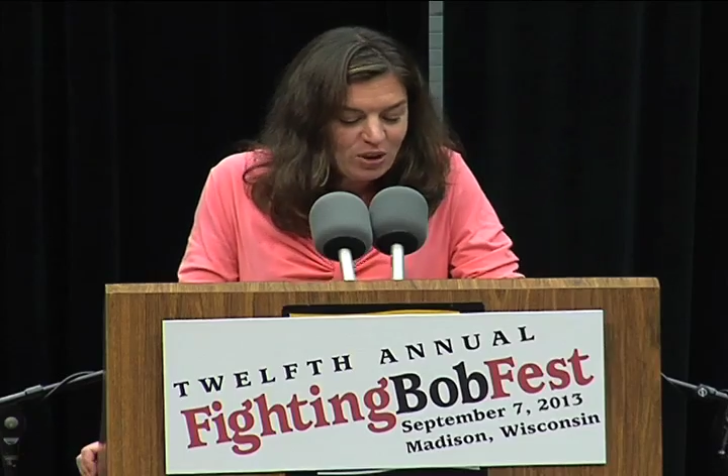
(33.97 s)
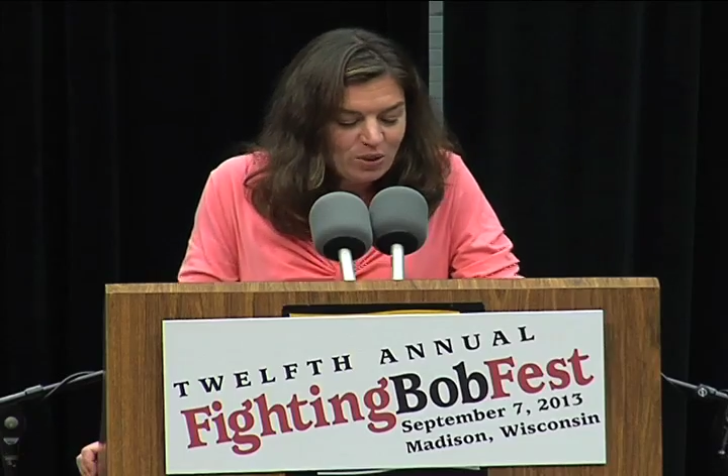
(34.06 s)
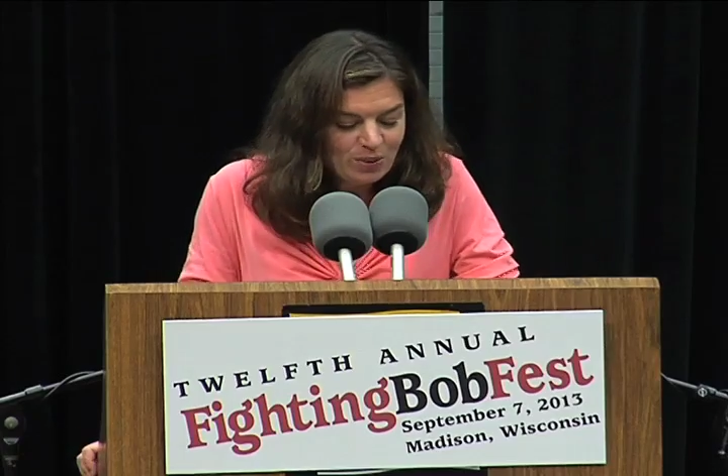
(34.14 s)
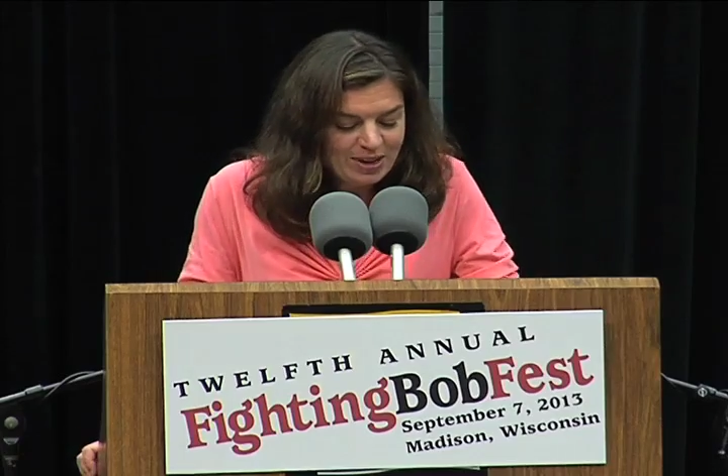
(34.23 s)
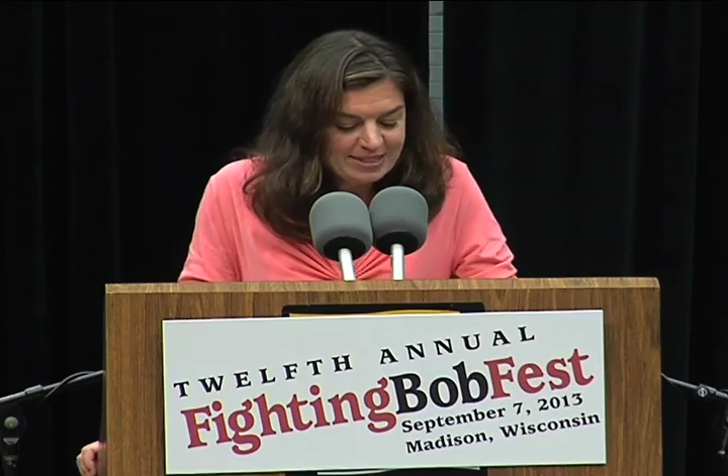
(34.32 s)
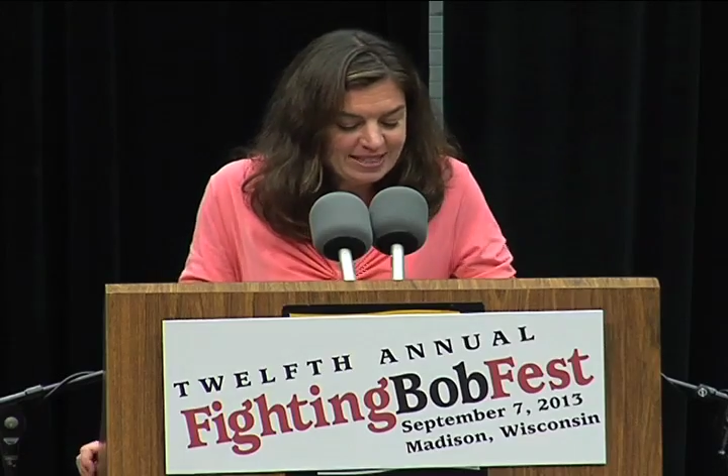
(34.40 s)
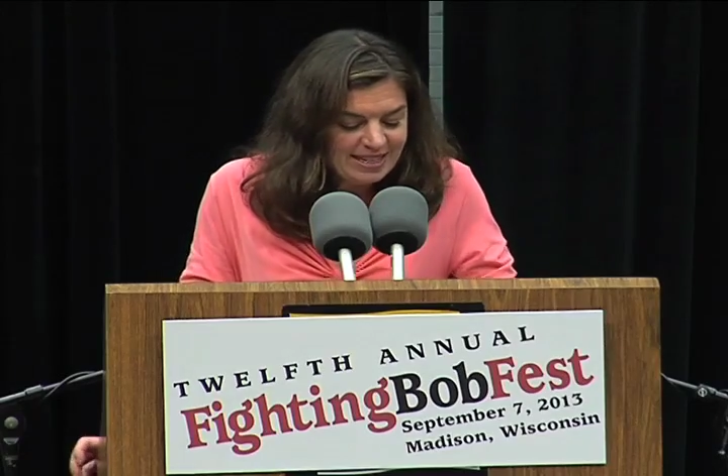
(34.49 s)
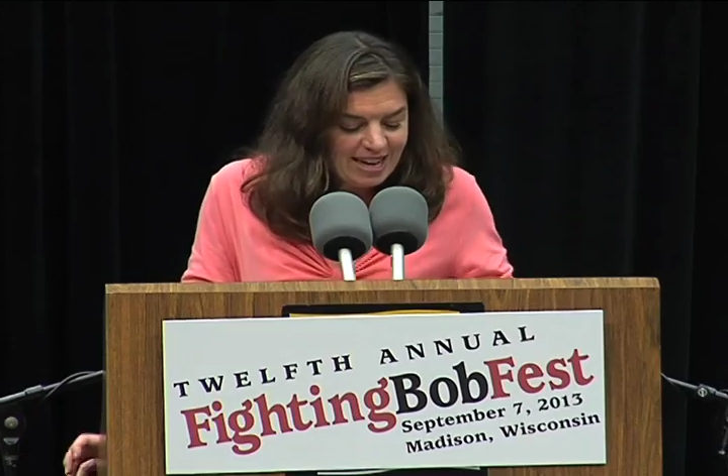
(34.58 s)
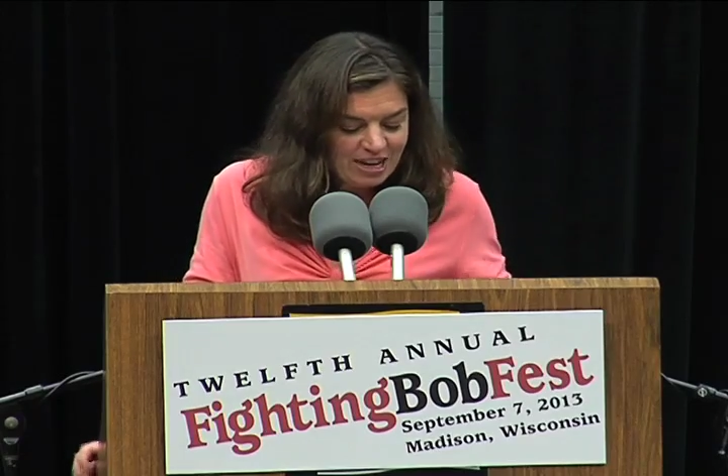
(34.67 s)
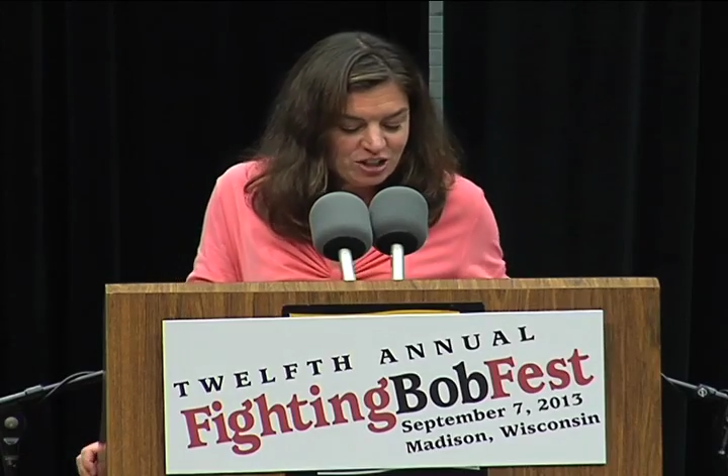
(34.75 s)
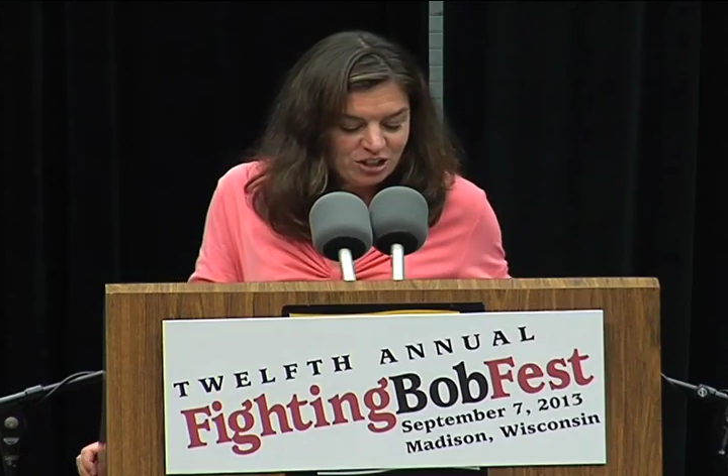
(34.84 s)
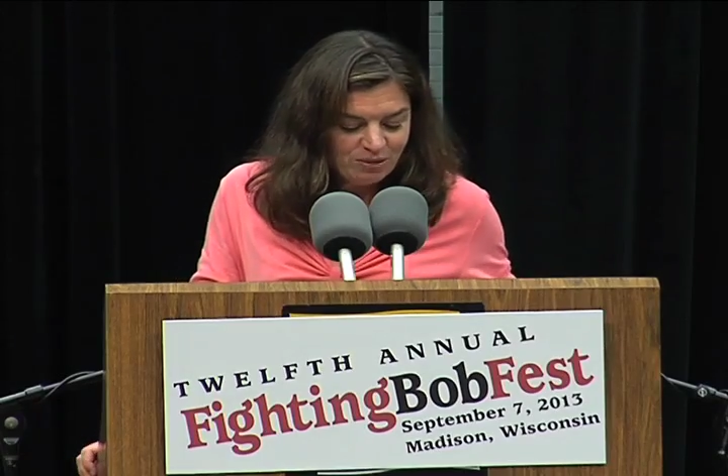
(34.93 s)
who is a
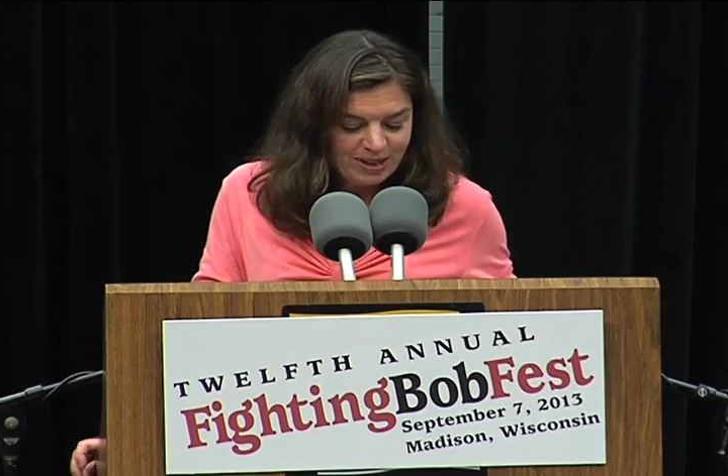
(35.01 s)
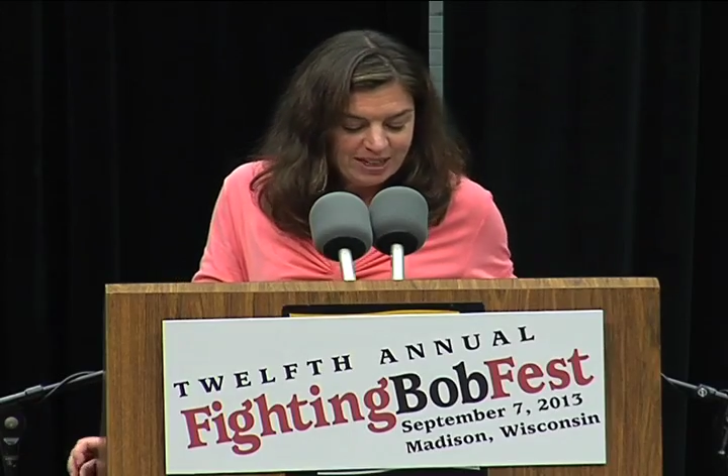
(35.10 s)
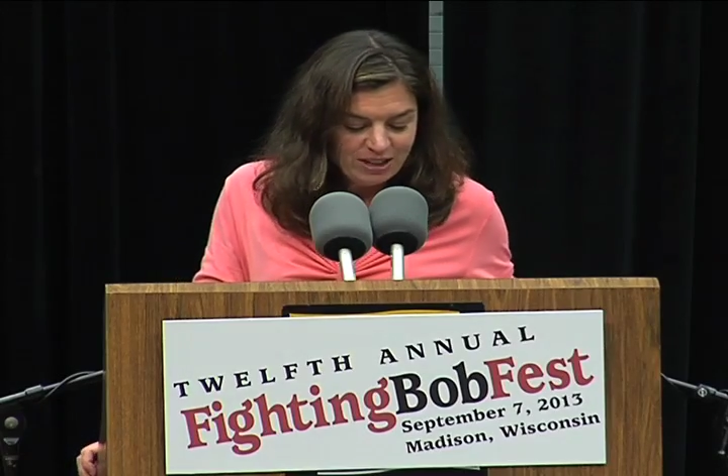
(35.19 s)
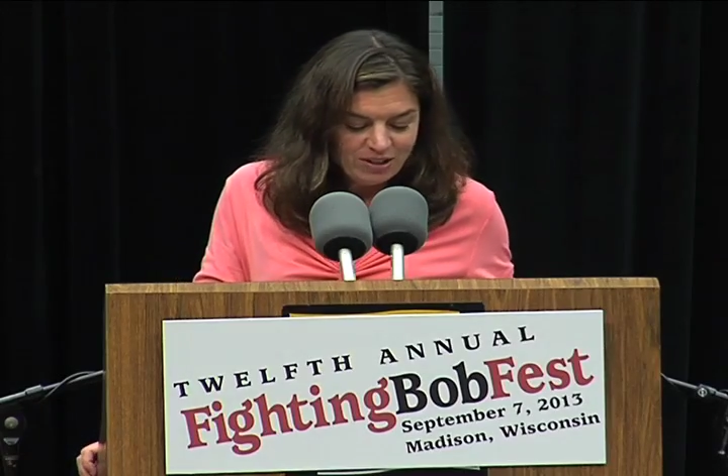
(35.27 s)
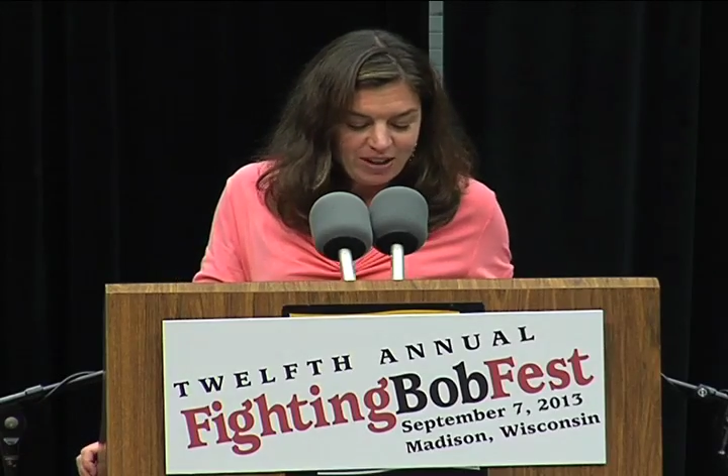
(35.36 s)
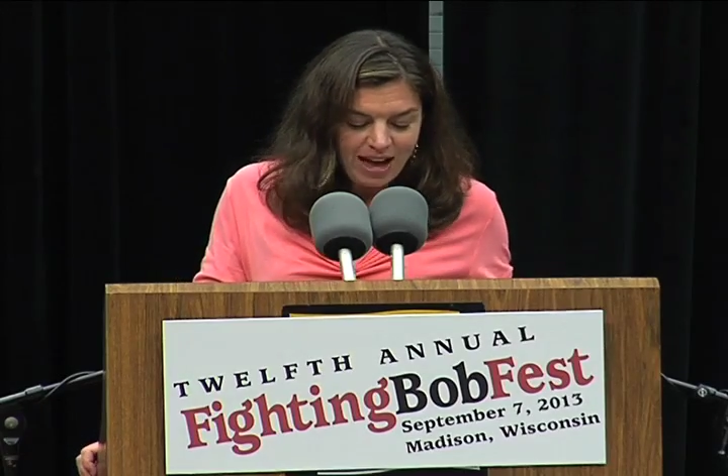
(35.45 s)
national radio